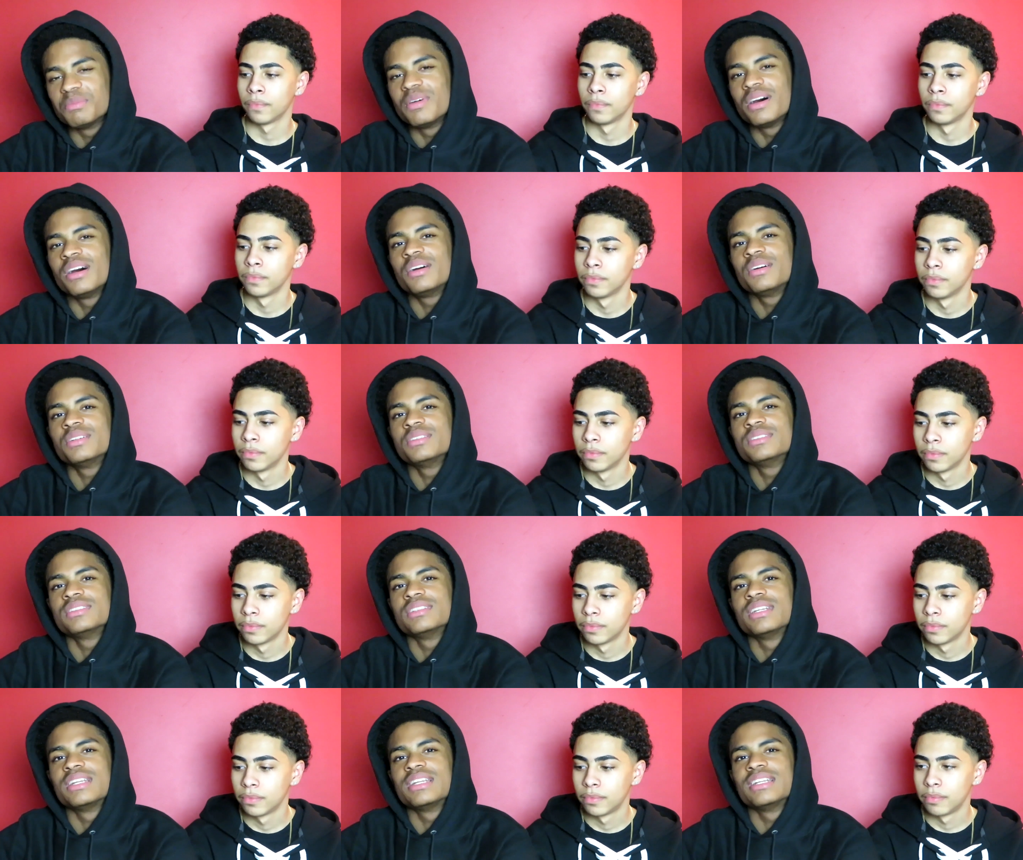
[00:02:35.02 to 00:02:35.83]
Speaker 1: amount,
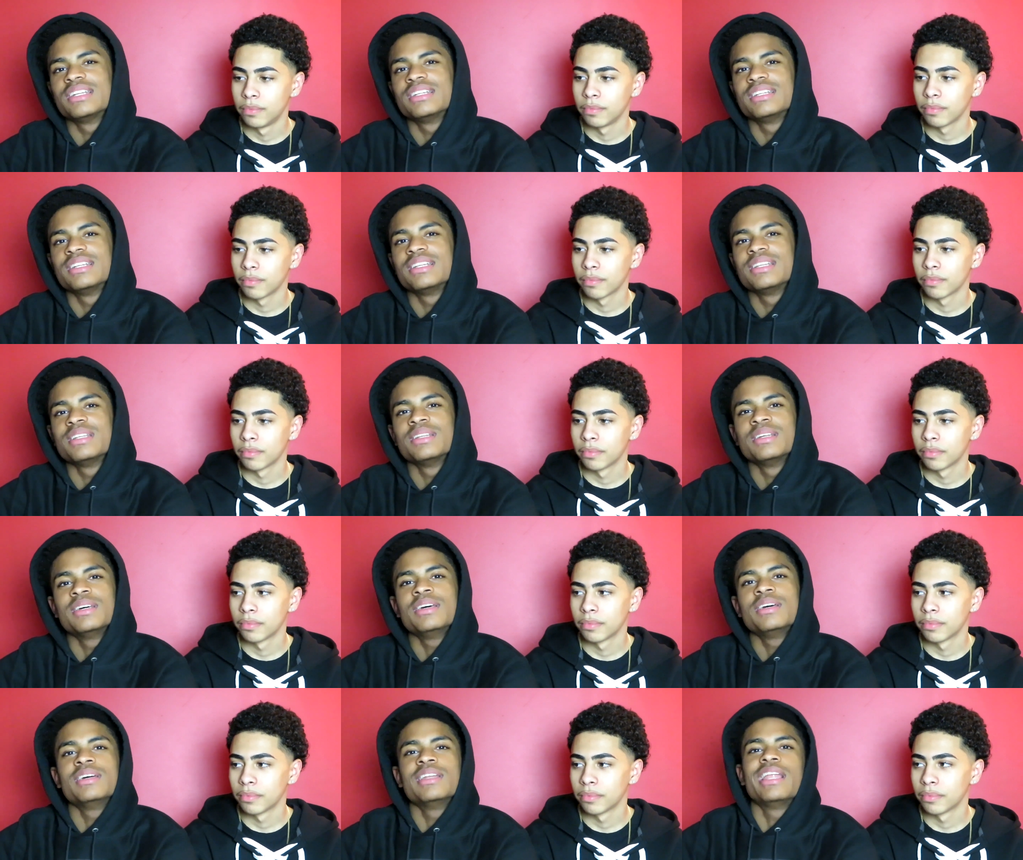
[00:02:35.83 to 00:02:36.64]

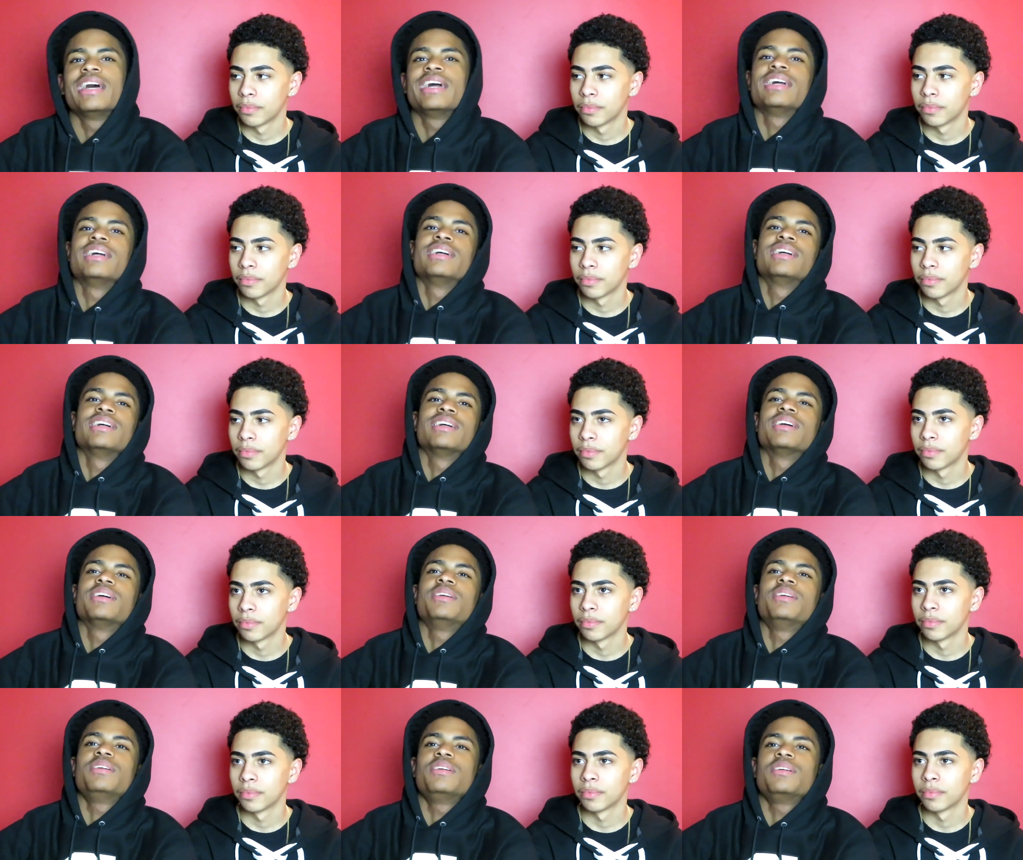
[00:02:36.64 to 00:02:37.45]
like,
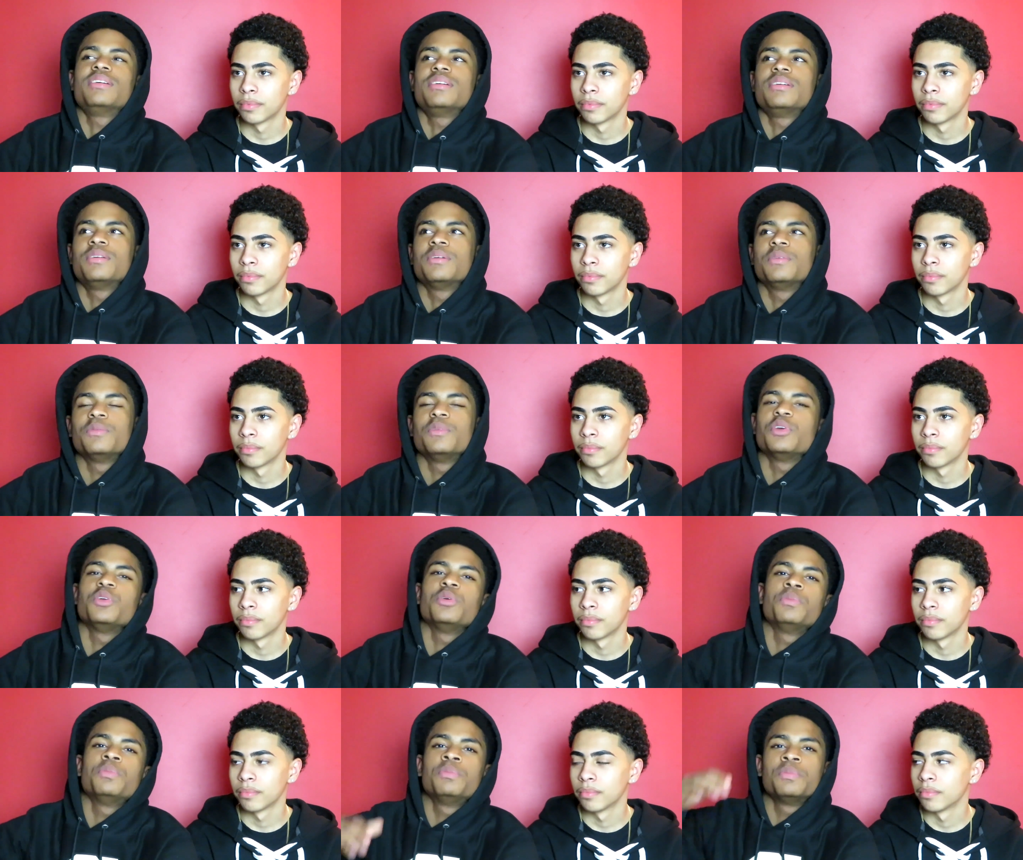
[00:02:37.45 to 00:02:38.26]

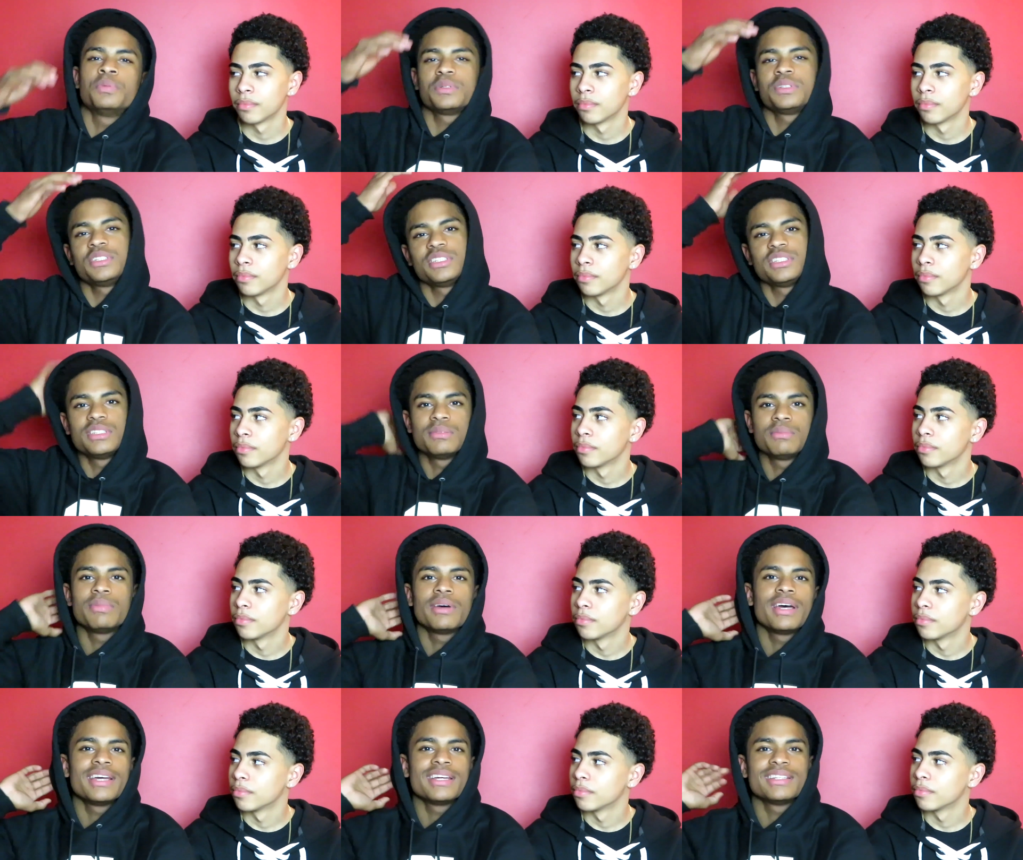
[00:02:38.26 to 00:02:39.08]
when you put your shit
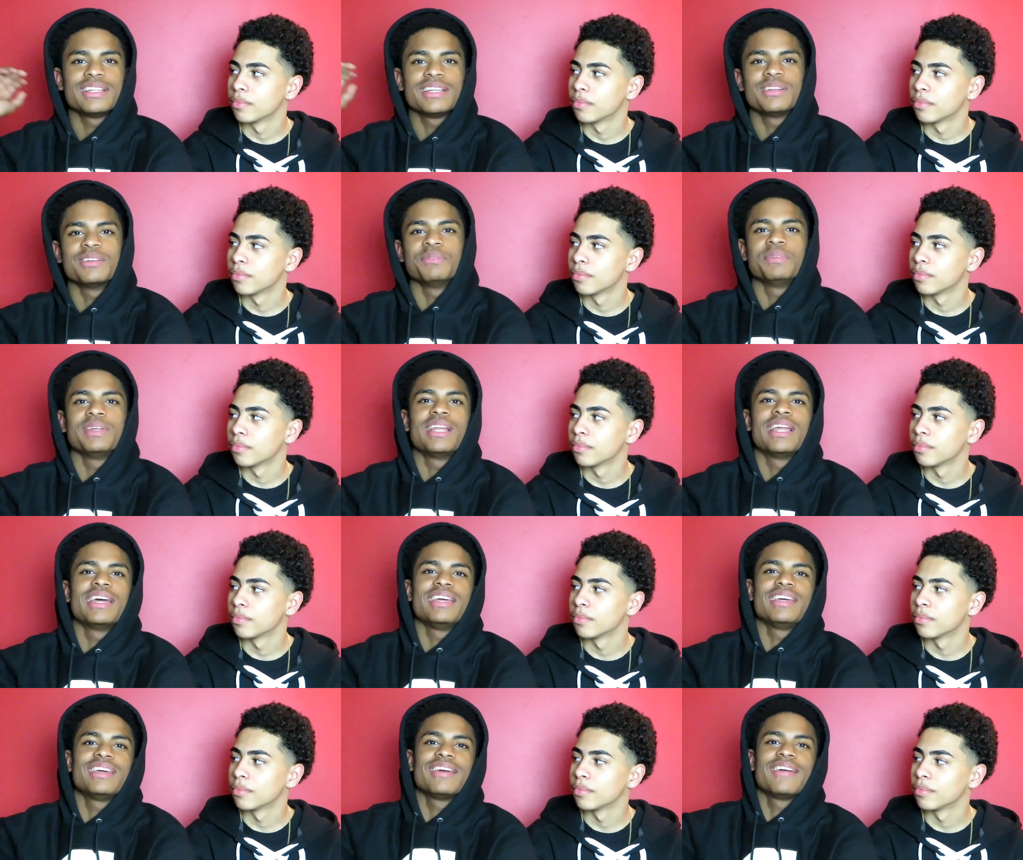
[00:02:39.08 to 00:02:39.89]
back, they don't be
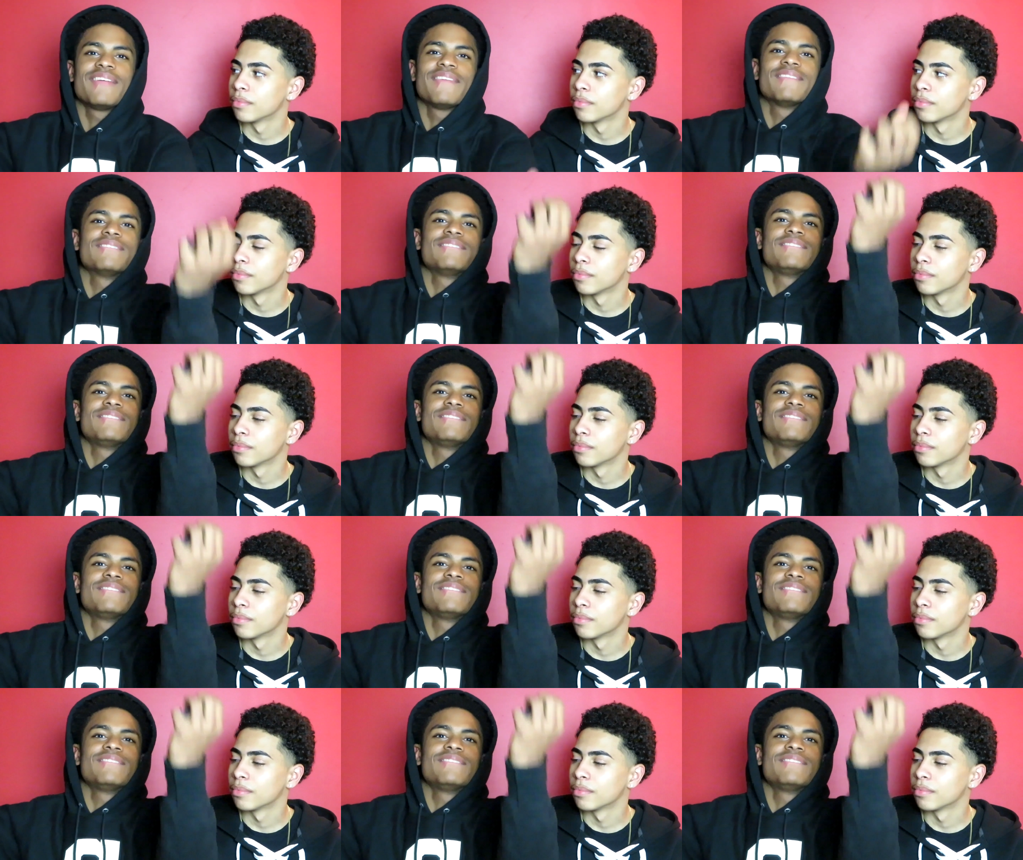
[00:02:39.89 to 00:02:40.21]
like